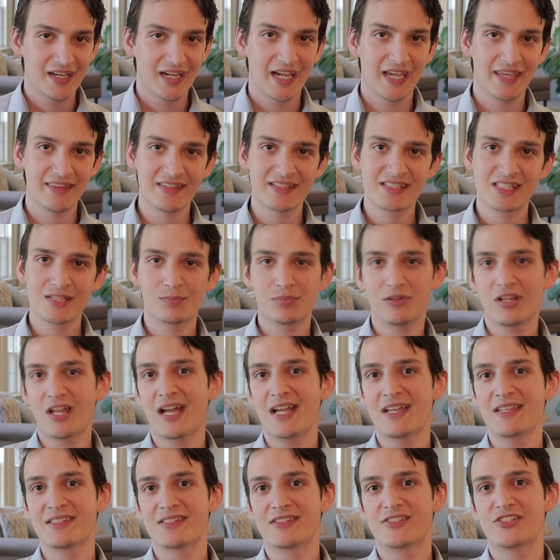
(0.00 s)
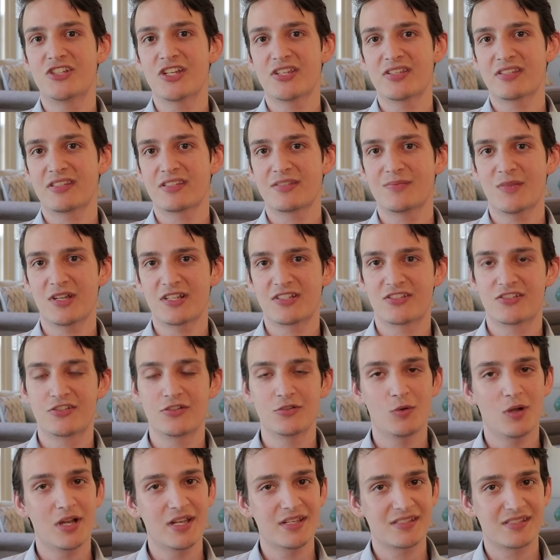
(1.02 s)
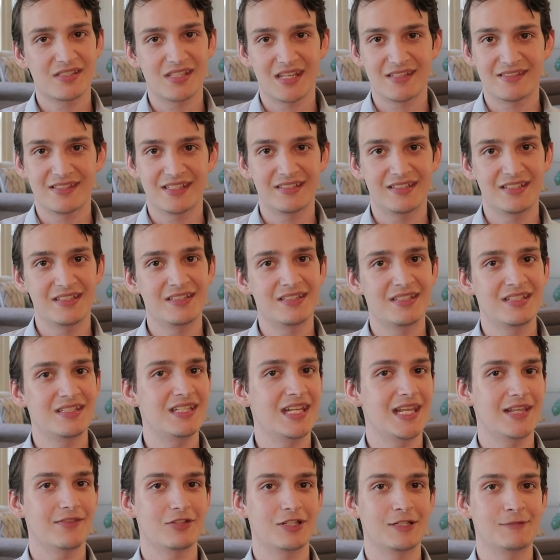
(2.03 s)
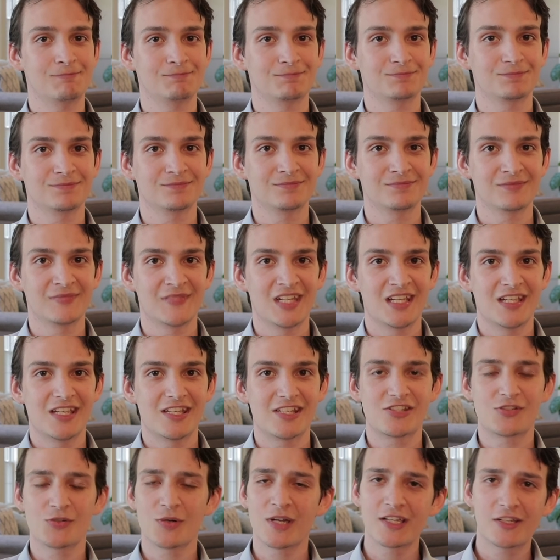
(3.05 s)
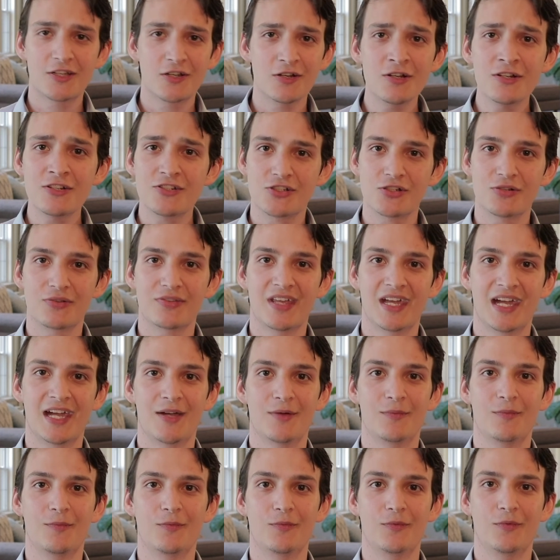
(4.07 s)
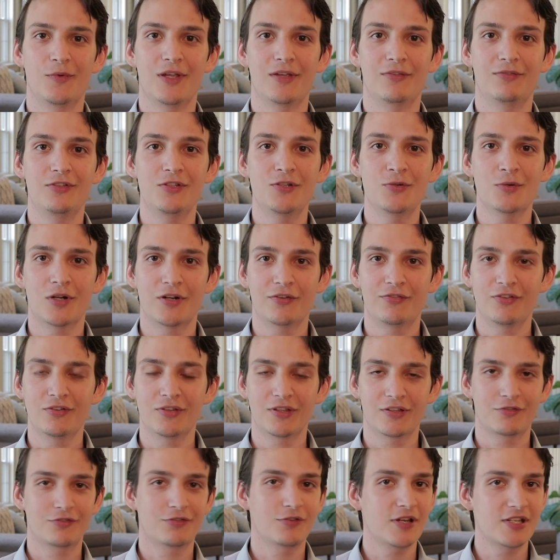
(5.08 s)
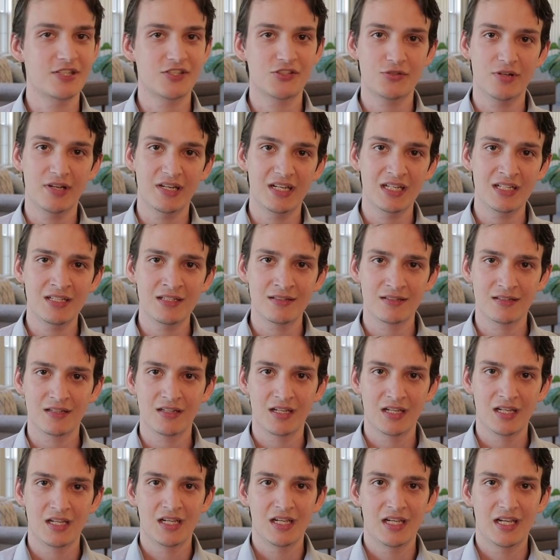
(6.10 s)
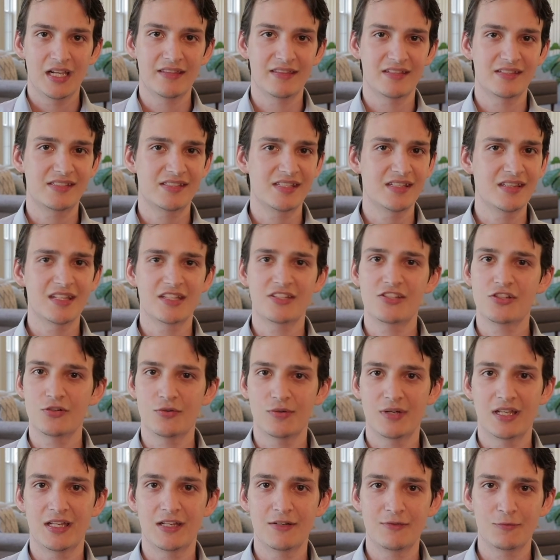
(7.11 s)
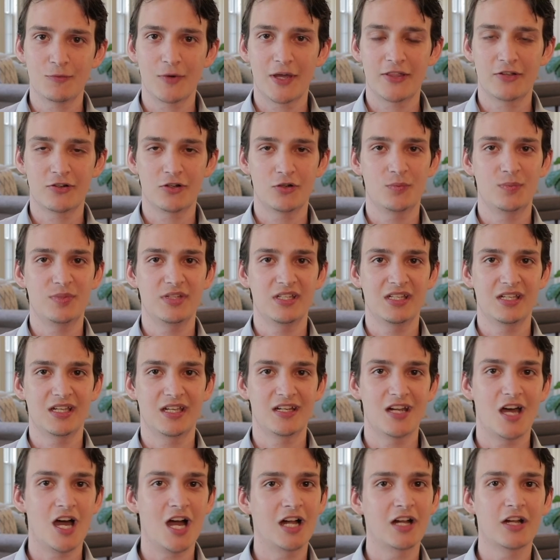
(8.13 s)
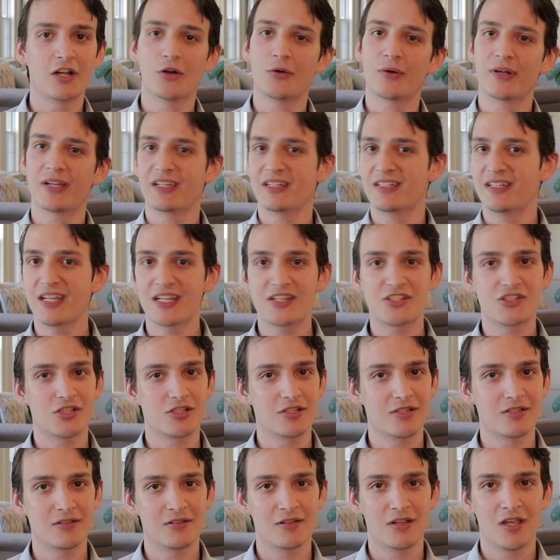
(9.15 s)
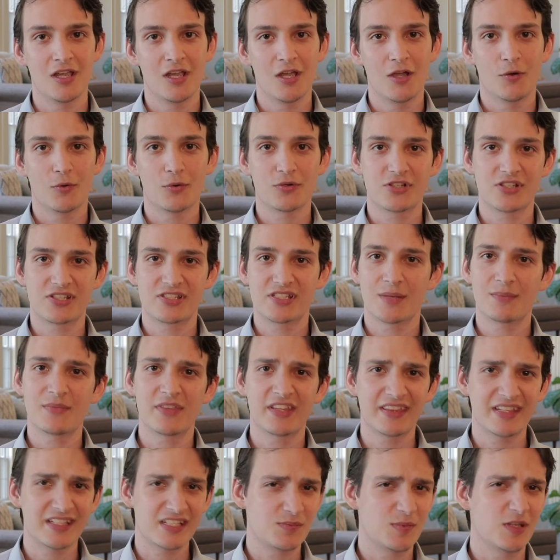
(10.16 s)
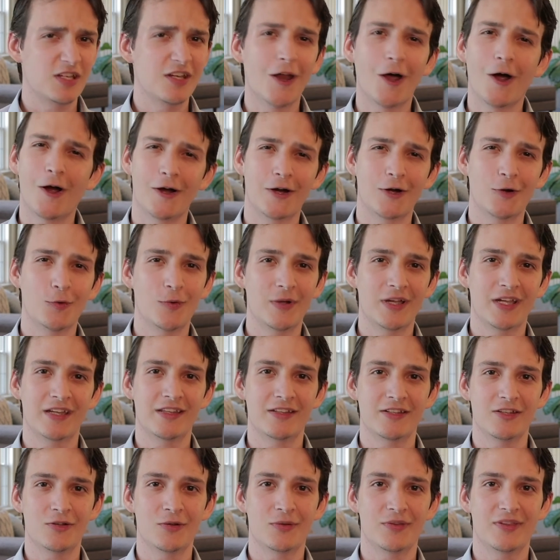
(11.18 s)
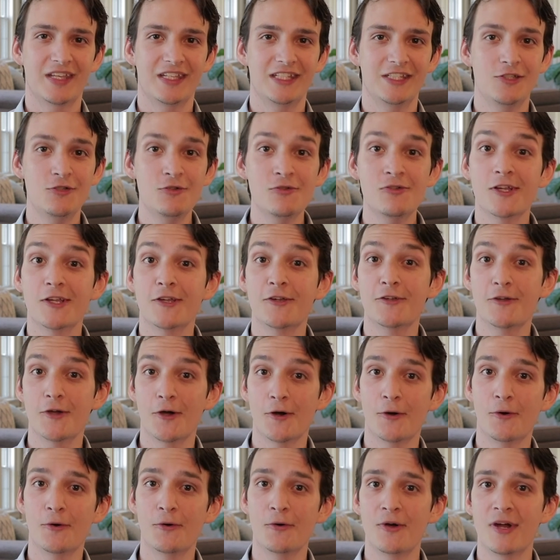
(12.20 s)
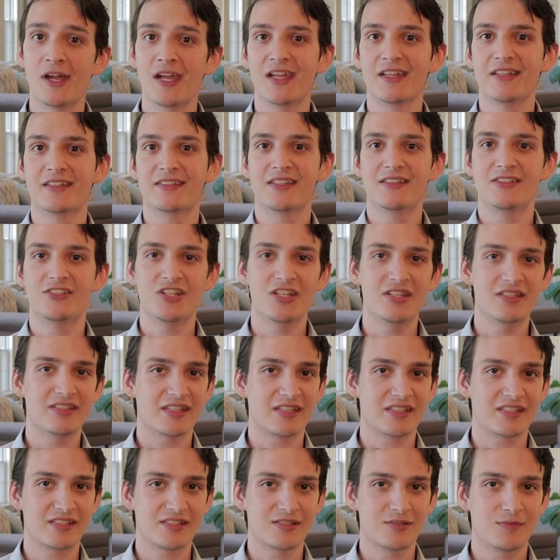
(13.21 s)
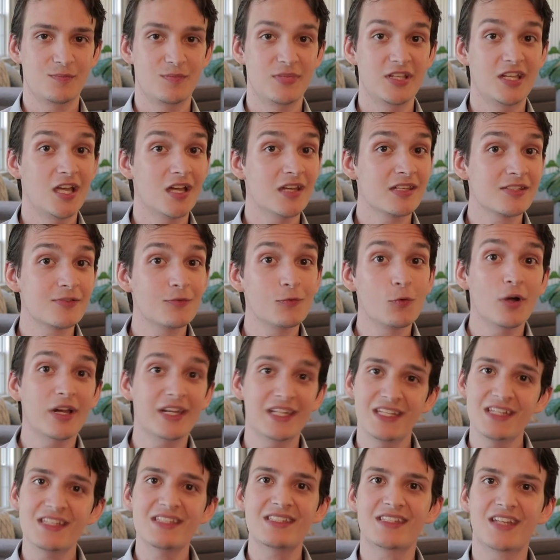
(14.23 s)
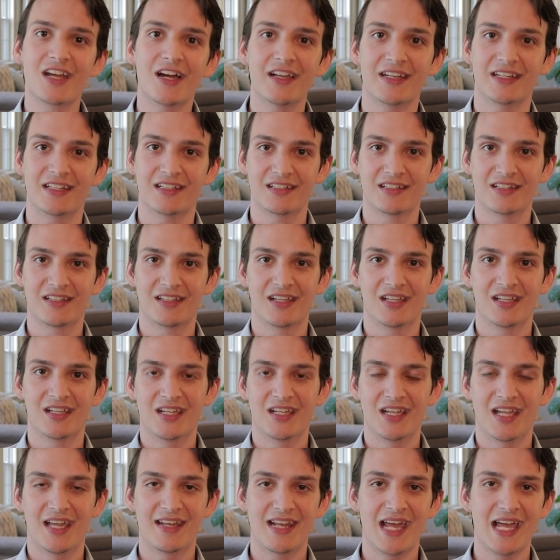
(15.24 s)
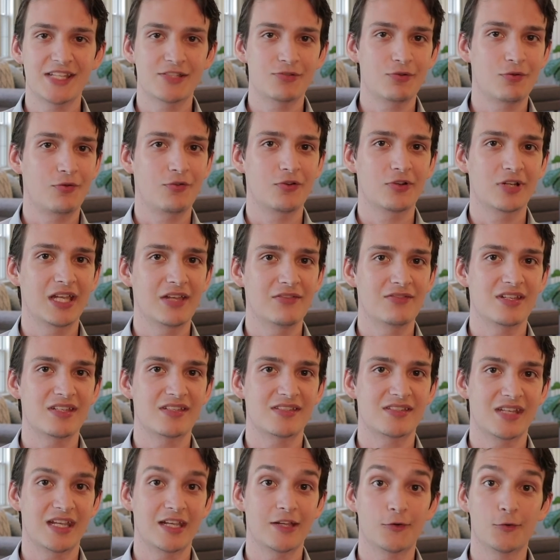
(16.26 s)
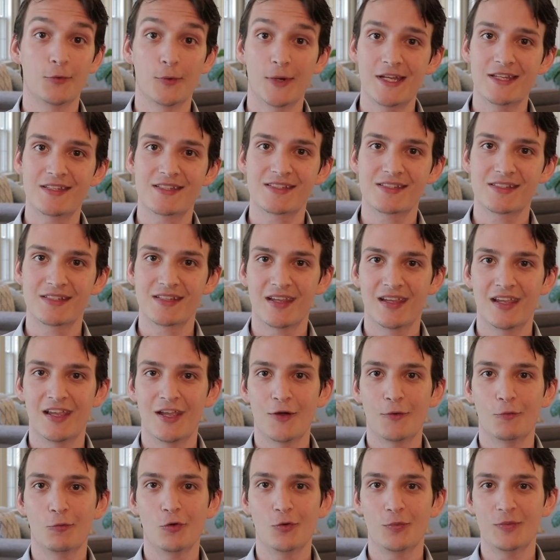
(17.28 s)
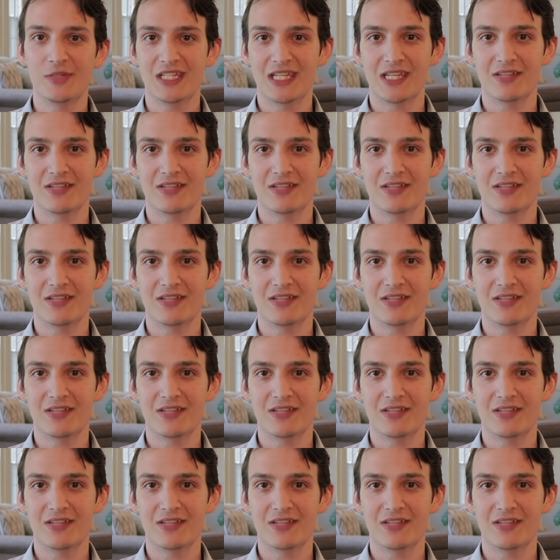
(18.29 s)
And this applies just as much to us as it did to David. And so I encourage you that if you are feeling frustrated in the sin that you're in, whether it be an ongoing addiction or just something that's been gnawing away at you, that you can go to Jesus because of what he's done and ask for forgiveness, and grace will be